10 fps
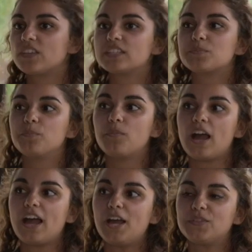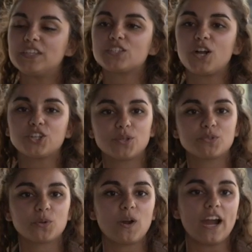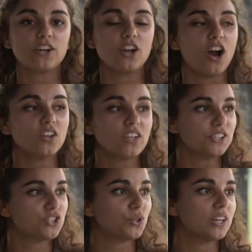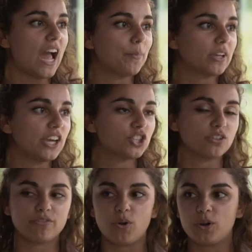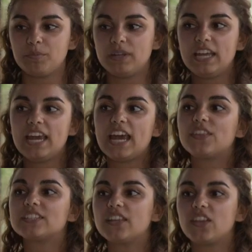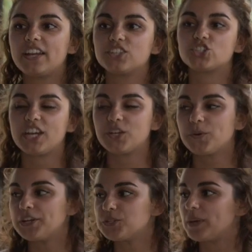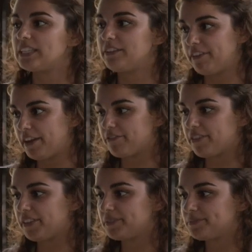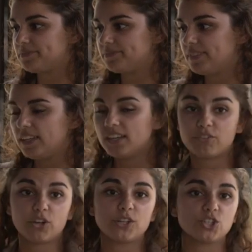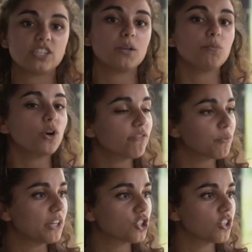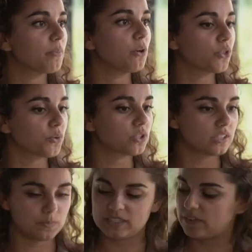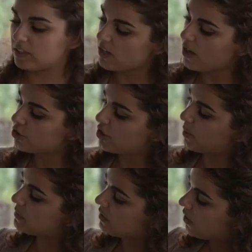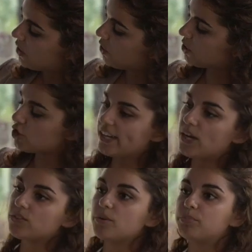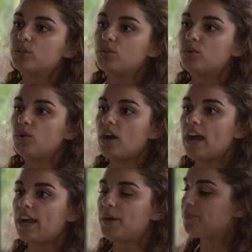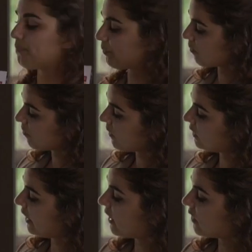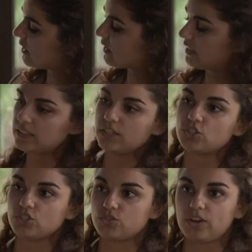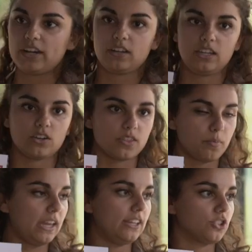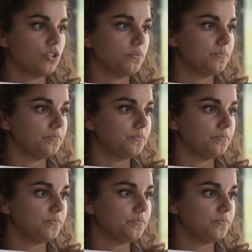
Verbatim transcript: This, uh, these scholarships require an online student application form, and the deadline is January 25th. If you're interested in more information about those specific scholarships, you can check out the blue um, link that's listed just right here on the page.